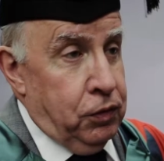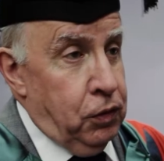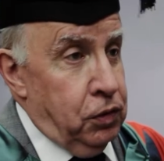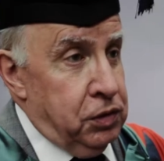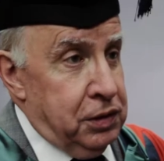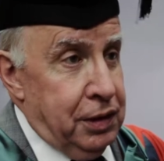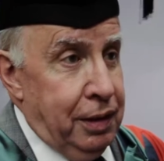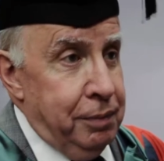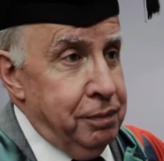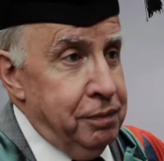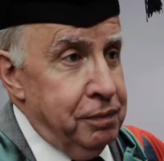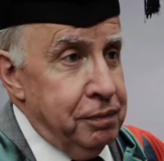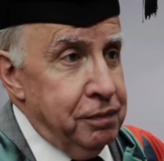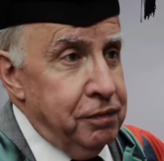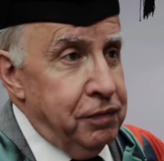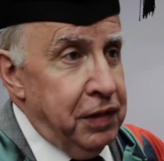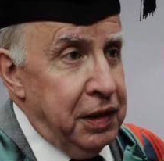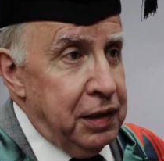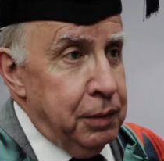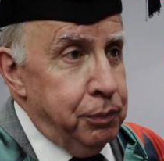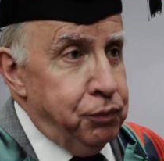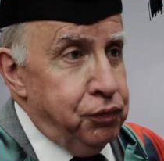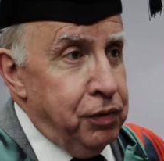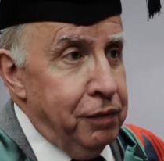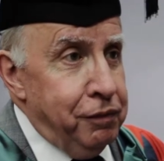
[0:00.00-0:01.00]
Of course, I'm
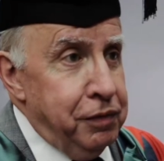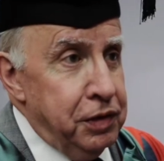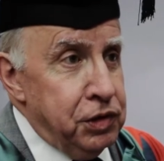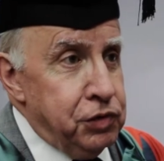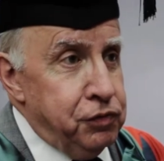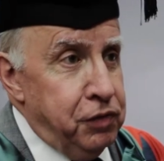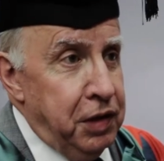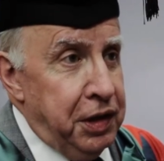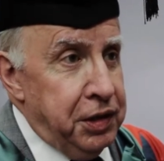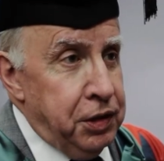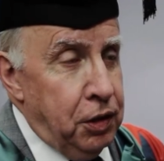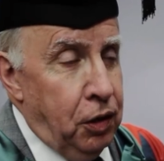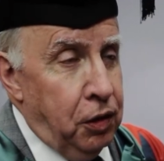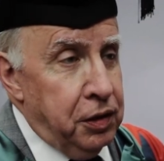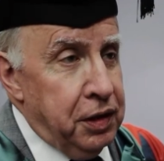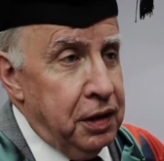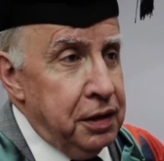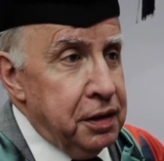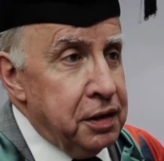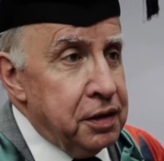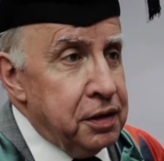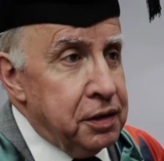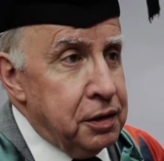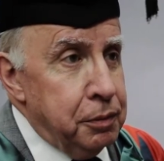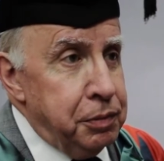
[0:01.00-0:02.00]
very privileged, very
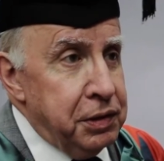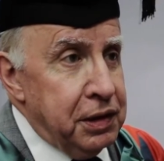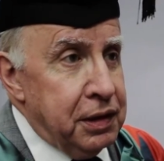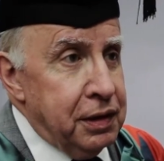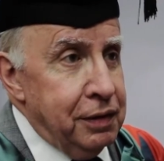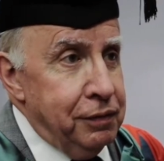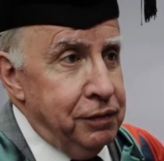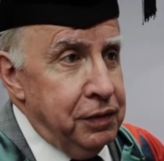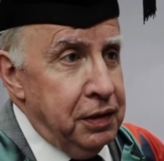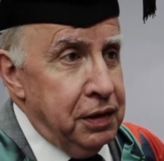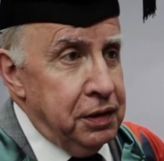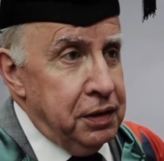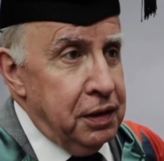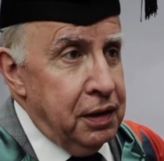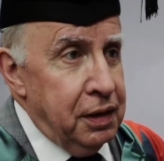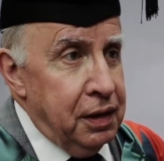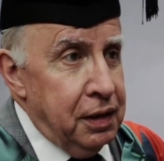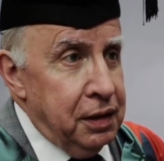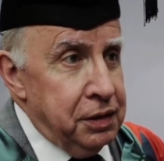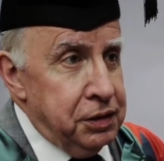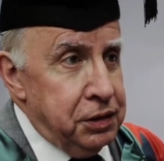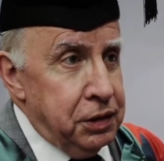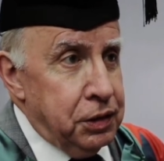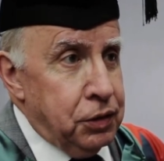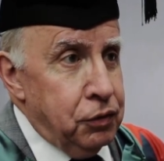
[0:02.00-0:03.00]
honoured to be given a
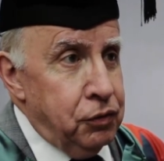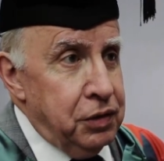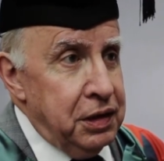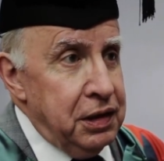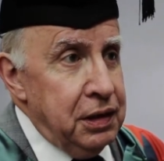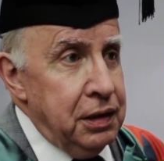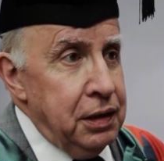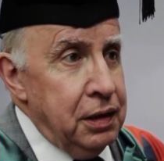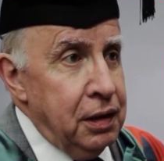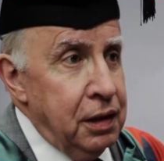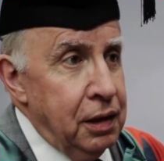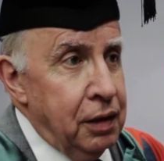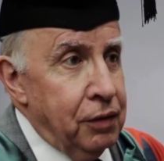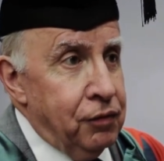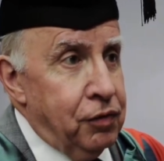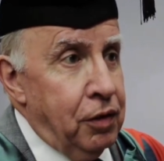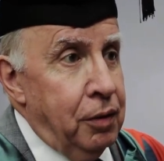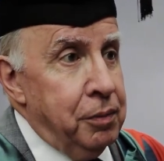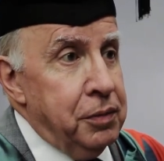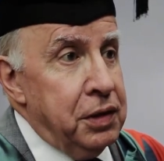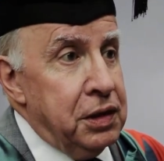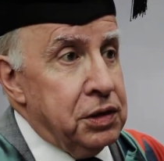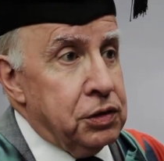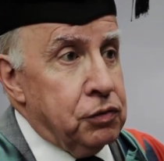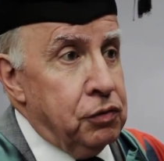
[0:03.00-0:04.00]
degree
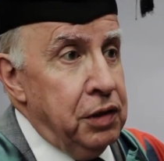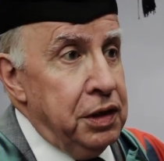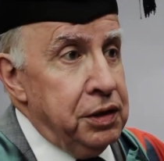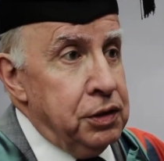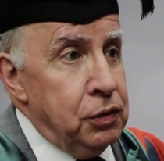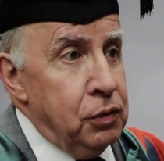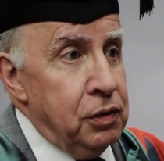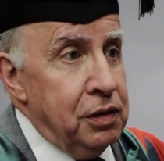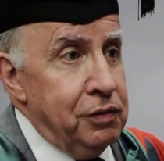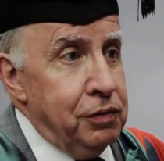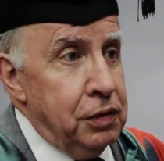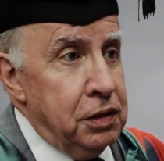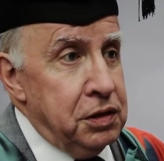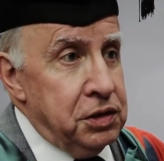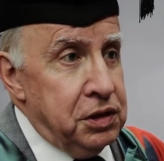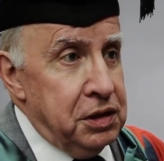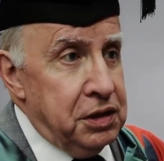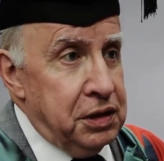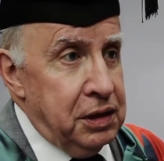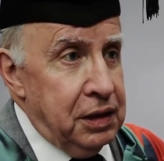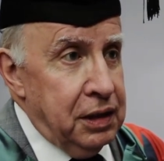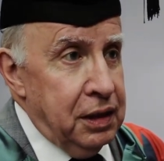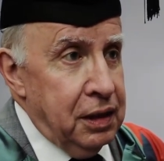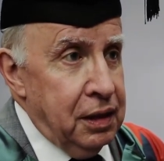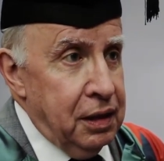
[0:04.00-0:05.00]
from this great
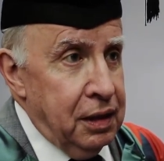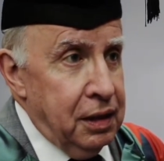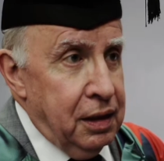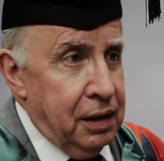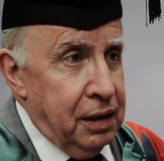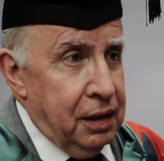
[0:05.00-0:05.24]
university.